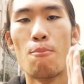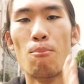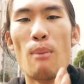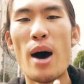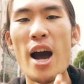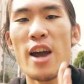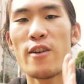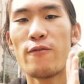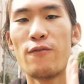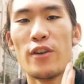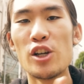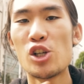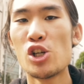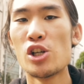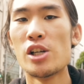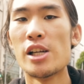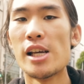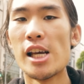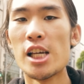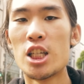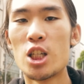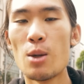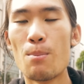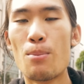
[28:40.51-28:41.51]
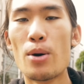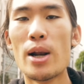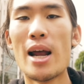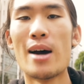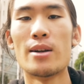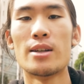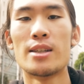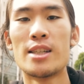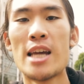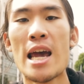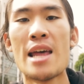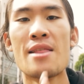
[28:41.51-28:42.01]
my vision is to put
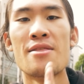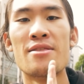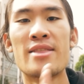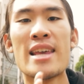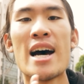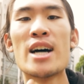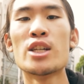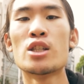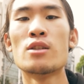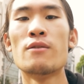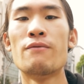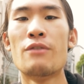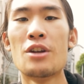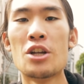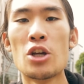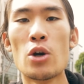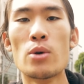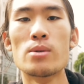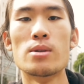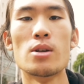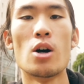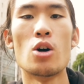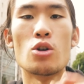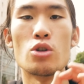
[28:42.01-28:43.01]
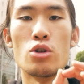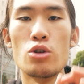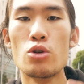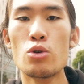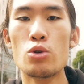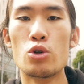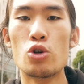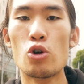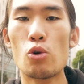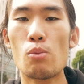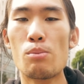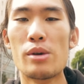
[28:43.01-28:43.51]
out 10,000 videos on
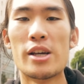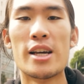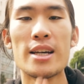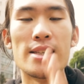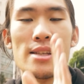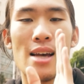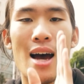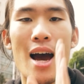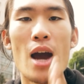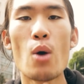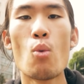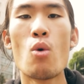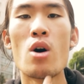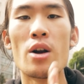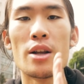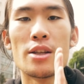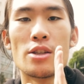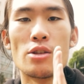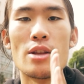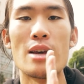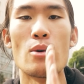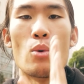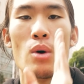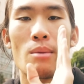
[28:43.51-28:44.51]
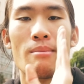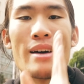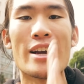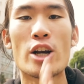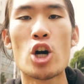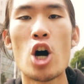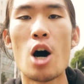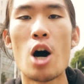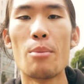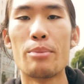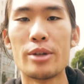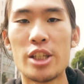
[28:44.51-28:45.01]
YouTube because I want it so that when my
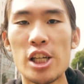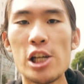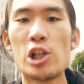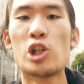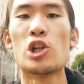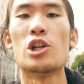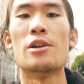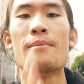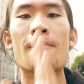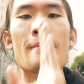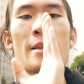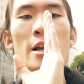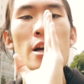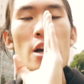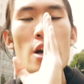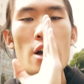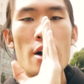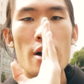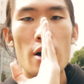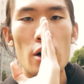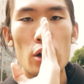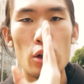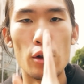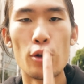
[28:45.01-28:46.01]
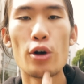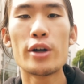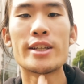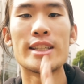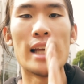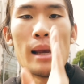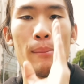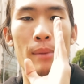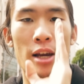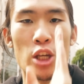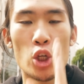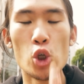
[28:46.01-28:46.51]
competition looks
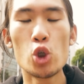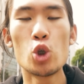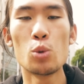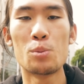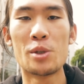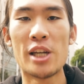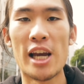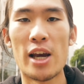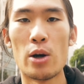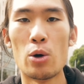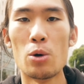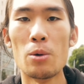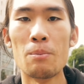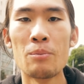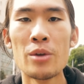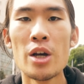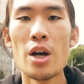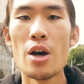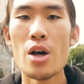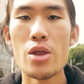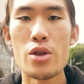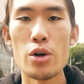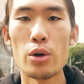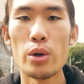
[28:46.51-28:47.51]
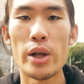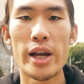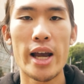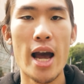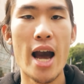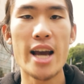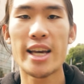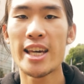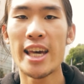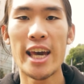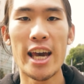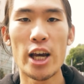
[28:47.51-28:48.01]
at my YouTube channel, they're like,
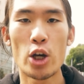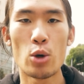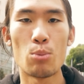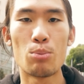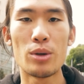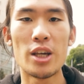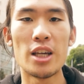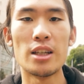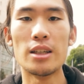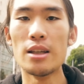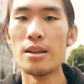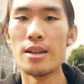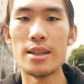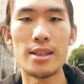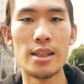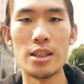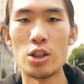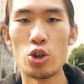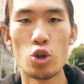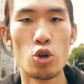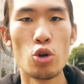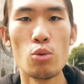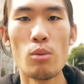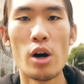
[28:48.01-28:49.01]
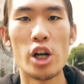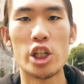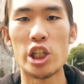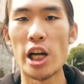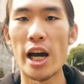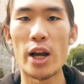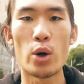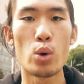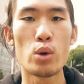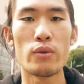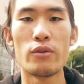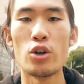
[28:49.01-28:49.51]
I can't compete, this is too much,
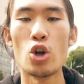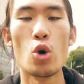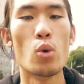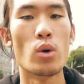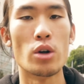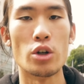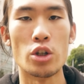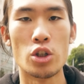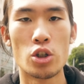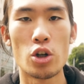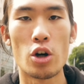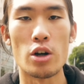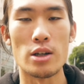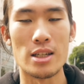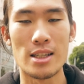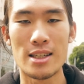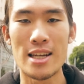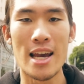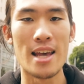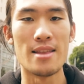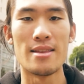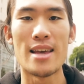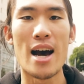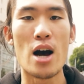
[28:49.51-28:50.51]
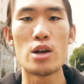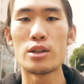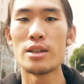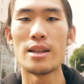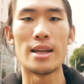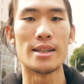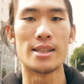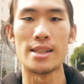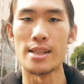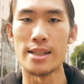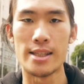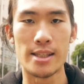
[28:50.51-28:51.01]
I don't even know where to start. 10,000,
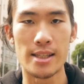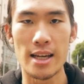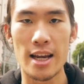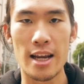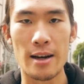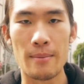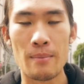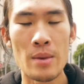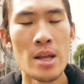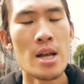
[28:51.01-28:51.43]
that's insane.